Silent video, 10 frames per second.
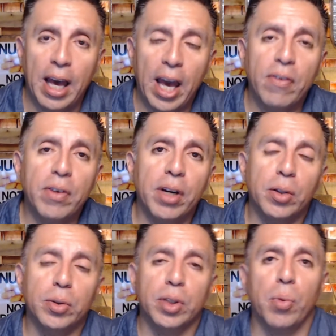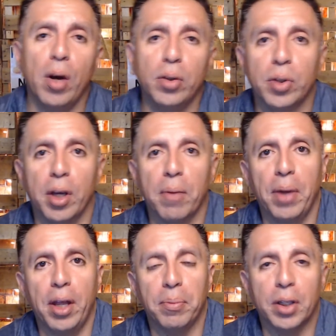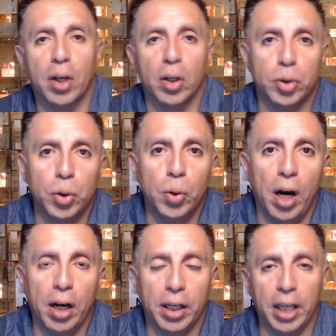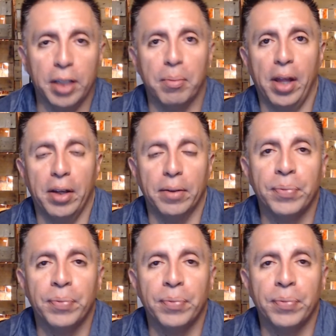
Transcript: Everybody who's around you get better because you are getting better.